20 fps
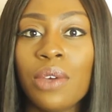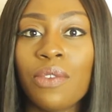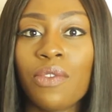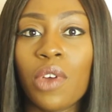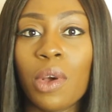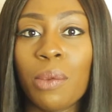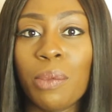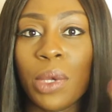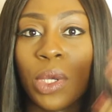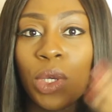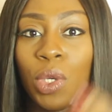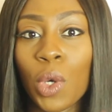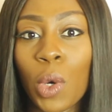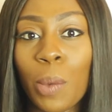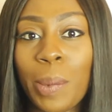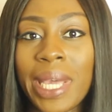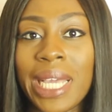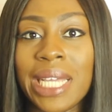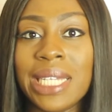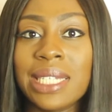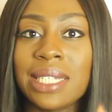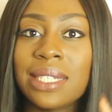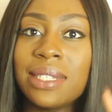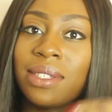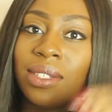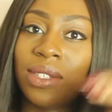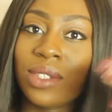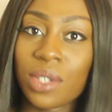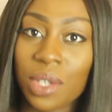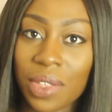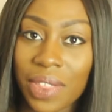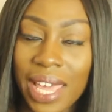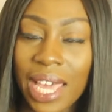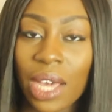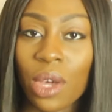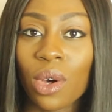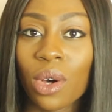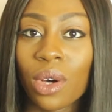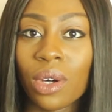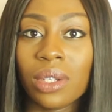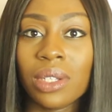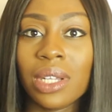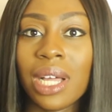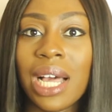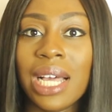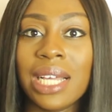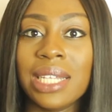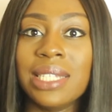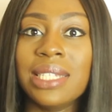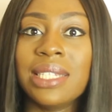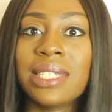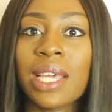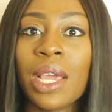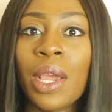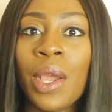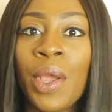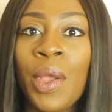from your bed to their cot and